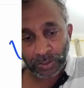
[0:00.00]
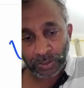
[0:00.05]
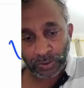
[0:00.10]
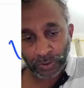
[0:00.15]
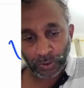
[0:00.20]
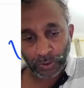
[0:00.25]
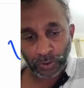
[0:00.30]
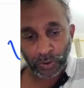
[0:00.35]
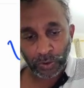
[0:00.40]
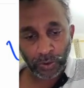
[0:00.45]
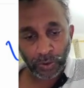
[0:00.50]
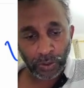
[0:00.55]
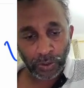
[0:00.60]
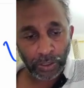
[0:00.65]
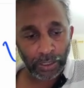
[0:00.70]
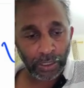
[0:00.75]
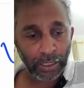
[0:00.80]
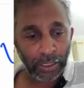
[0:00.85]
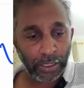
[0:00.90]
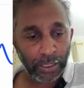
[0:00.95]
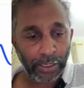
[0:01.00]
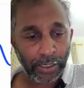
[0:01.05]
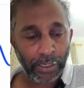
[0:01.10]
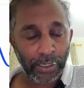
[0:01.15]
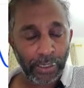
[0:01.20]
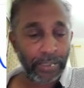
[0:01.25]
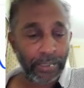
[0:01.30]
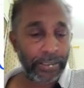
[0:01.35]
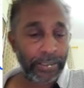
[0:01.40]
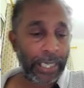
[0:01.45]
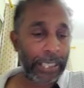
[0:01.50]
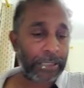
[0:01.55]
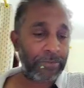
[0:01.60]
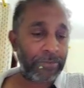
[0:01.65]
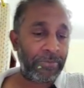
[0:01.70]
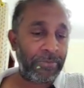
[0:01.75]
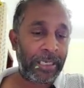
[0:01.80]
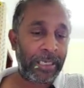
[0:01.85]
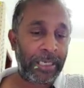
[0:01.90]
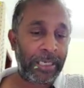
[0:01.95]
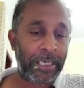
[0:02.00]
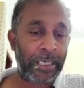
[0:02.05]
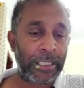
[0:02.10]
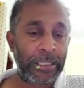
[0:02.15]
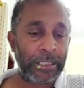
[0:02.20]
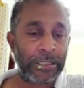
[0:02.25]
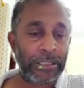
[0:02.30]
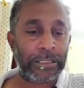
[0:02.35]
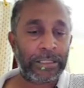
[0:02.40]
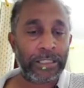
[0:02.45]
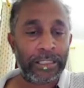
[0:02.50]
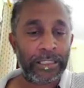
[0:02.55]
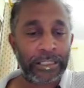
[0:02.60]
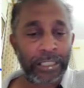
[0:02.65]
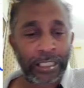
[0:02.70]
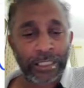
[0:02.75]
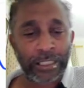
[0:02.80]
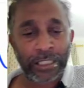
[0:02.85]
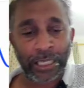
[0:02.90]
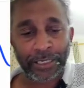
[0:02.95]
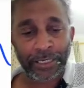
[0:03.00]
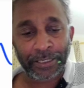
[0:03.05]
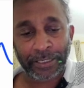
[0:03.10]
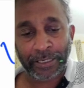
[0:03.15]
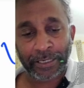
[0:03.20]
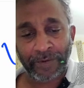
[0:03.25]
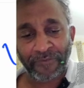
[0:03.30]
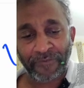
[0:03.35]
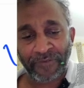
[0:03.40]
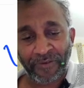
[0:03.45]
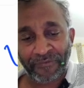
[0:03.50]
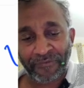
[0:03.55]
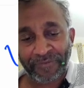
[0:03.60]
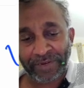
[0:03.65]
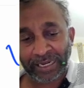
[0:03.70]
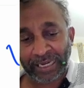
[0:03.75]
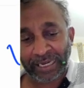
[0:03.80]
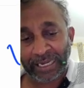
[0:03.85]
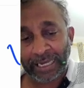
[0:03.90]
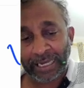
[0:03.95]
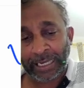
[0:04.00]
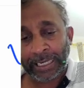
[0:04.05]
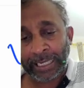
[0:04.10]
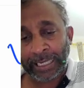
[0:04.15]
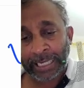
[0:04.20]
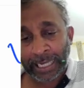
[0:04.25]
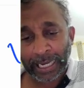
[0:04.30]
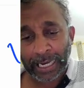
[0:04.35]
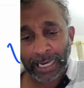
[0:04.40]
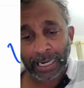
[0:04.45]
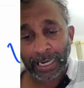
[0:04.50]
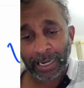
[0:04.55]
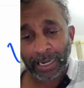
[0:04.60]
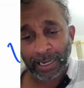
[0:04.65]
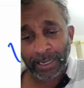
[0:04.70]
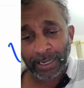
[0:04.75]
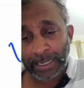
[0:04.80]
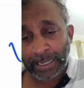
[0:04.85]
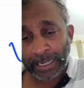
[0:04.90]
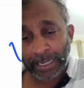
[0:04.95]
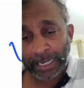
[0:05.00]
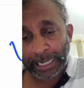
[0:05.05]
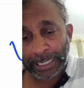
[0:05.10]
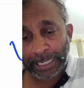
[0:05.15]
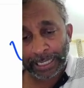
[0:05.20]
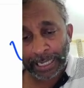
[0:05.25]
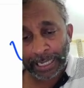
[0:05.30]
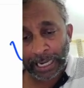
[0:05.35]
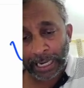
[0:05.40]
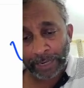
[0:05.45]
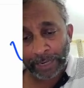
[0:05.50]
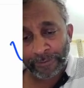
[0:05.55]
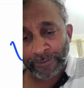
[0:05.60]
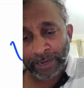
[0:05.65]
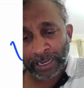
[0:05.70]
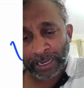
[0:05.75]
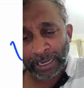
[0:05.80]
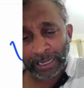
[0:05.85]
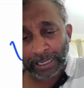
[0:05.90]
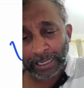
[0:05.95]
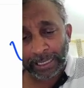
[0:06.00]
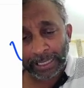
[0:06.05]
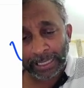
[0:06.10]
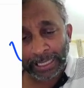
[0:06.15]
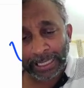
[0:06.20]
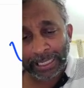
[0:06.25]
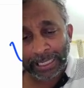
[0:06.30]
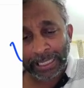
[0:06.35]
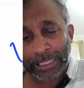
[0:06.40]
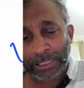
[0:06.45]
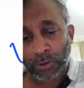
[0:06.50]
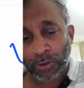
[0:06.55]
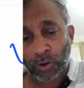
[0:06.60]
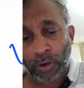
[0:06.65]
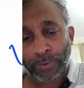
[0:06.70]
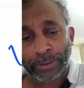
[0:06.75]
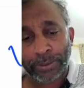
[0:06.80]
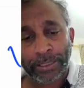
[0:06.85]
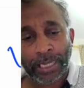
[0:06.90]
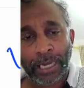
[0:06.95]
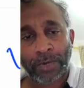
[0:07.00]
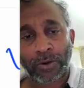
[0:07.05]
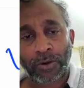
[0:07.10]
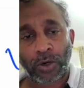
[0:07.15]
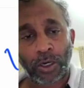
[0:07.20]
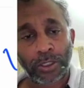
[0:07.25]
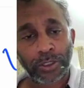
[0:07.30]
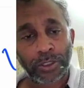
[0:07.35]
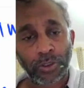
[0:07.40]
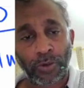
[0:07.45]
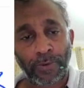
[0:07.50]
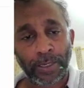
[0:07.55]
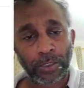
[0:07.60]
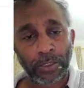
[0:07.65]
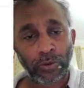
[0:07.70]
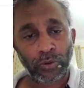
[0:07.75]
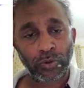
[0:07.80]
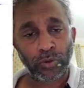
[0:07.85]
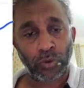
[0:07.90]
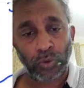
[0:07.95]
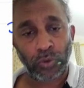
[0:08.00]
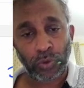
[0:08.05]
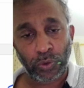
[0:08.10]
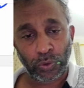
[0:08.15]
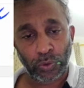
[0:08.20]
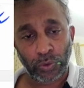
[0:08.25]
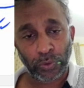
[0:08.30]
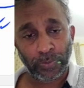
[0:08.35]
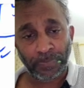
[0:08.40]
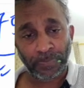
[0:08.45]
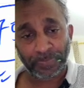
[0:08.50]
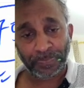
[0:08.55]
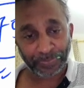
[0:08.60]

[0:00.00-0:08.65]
So that means 650. Here NRV is lower than cost, so what you should do,